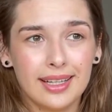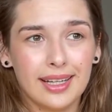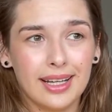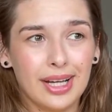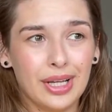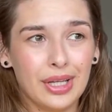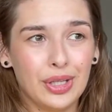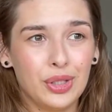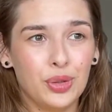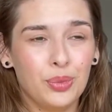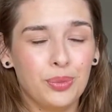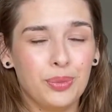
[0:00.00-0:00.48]

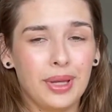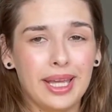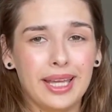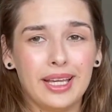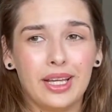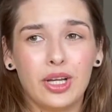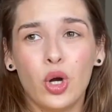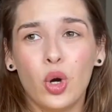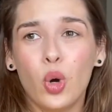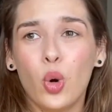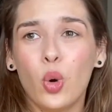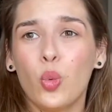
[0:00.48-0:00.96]
you make
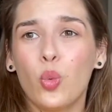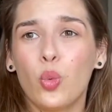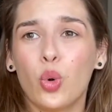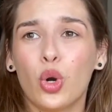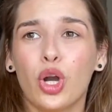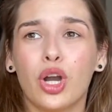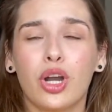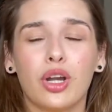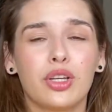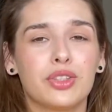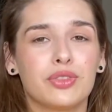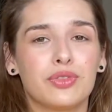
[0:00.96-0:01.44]

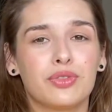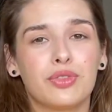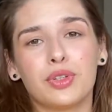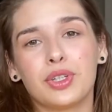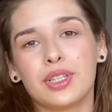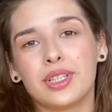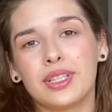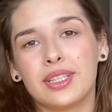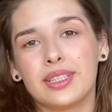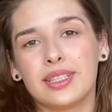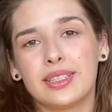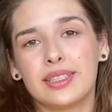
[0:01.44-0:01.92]
homeworks for
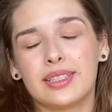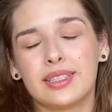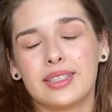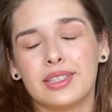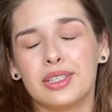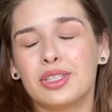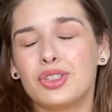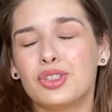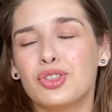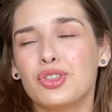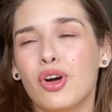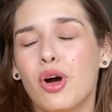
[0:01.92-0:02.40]
this
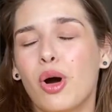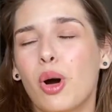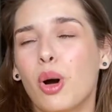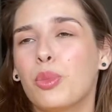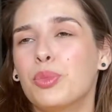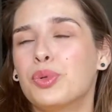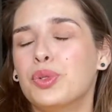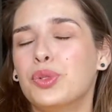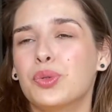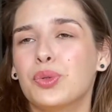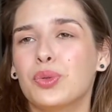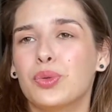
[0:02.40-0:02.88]
job,
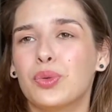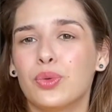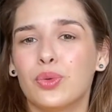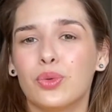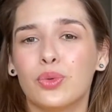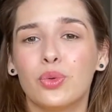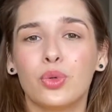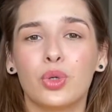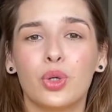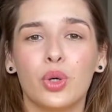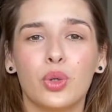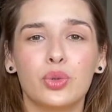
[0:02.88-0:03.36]
you
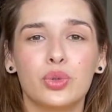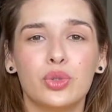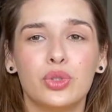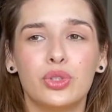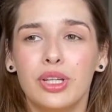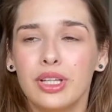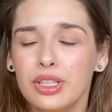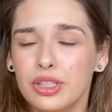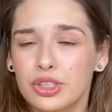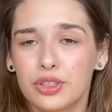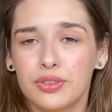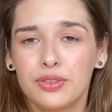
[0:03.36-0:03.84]
go to the
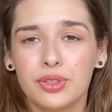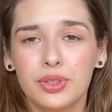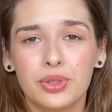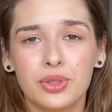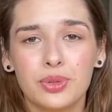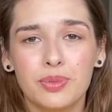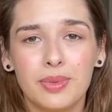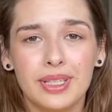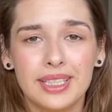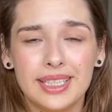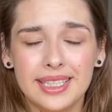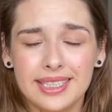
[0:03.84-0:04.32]
interviews
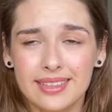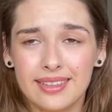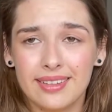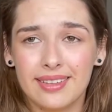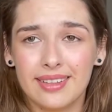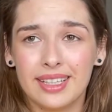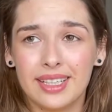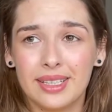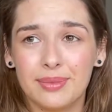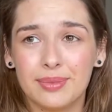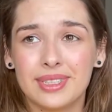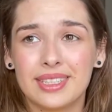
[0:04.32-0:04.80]
many
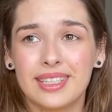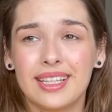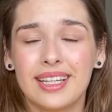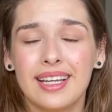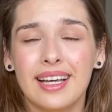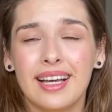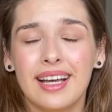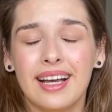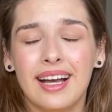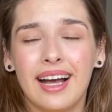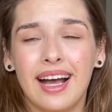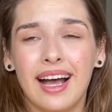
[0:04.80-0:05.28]
times,
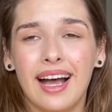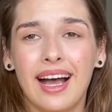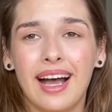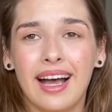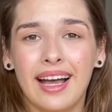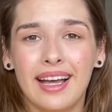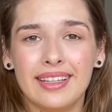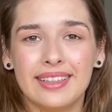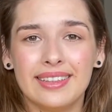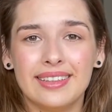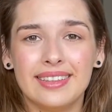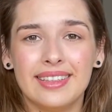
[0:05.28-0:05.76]

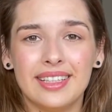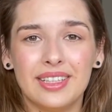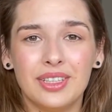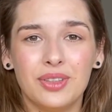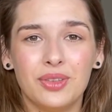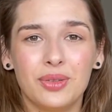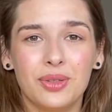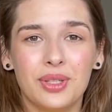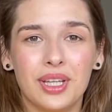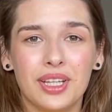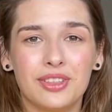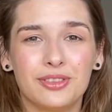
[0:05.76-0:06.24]
and then you
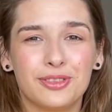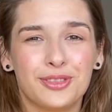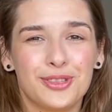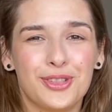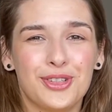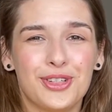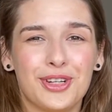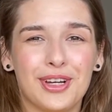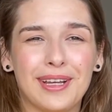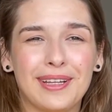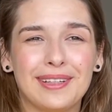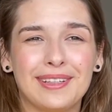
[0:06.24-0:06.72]
get
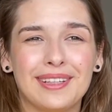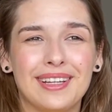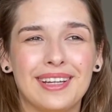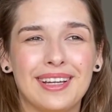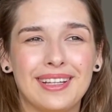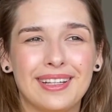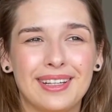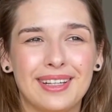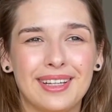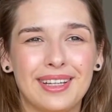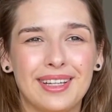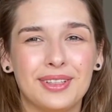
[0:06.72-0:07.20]

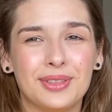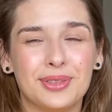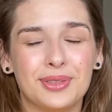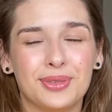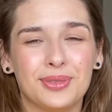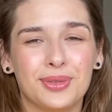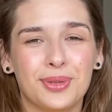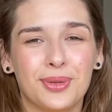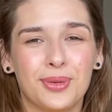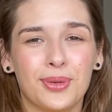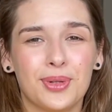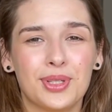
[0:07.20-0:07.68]
rejected. It's of
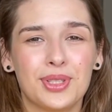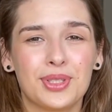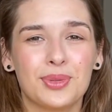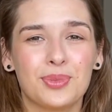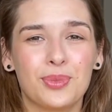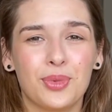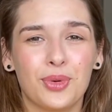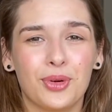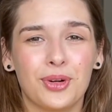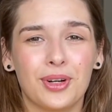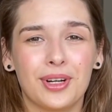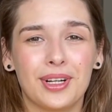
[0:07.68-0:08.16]
course
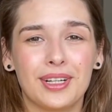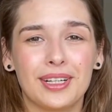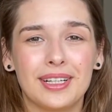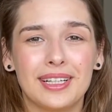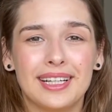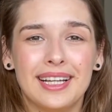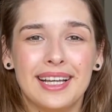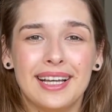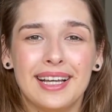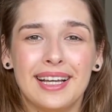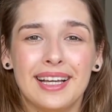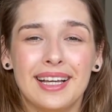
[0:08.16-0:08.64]
more
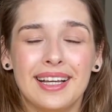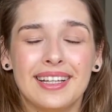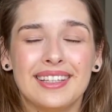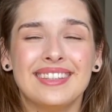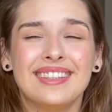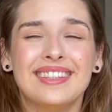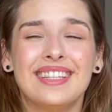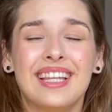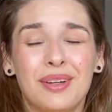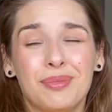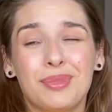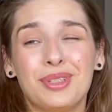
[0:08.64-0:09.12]

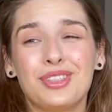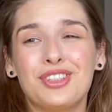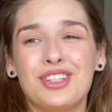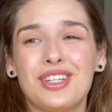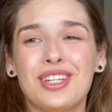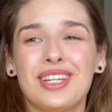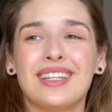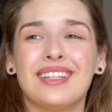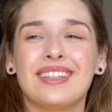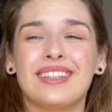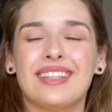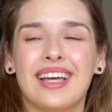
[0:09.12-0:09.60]

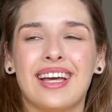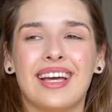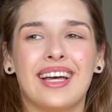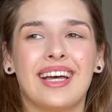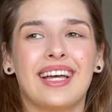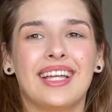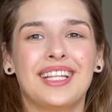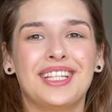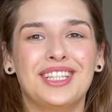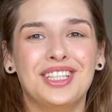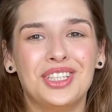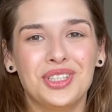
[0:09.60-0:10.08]
damaging
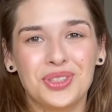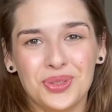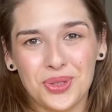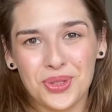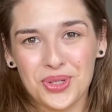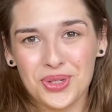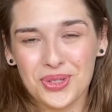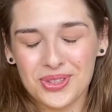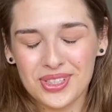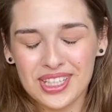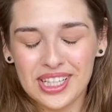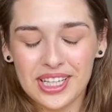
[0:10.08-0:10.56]
than
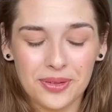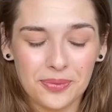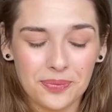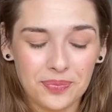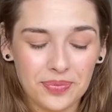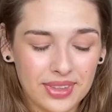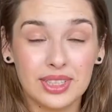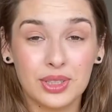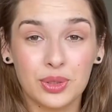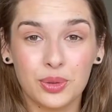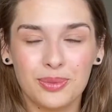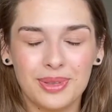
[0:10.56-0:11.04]
usually.
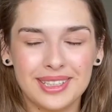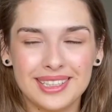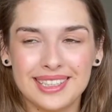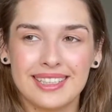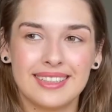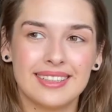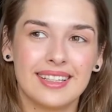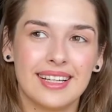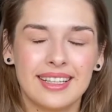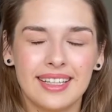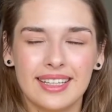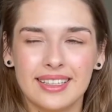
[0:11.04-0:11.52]
So
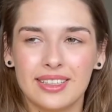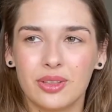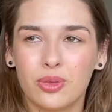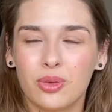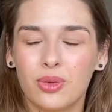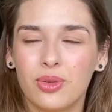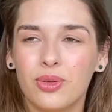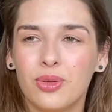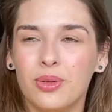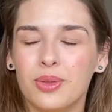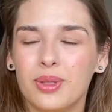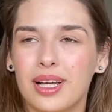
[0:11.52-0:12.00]
basically I get a
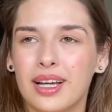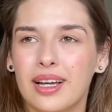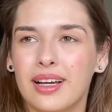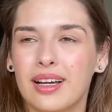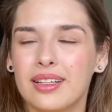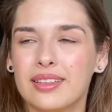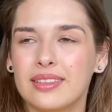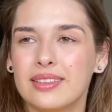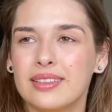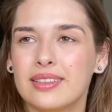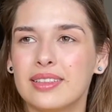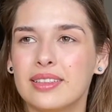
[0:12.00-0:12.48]
call
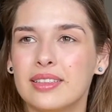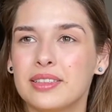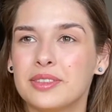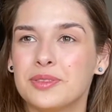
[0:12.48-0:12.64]
and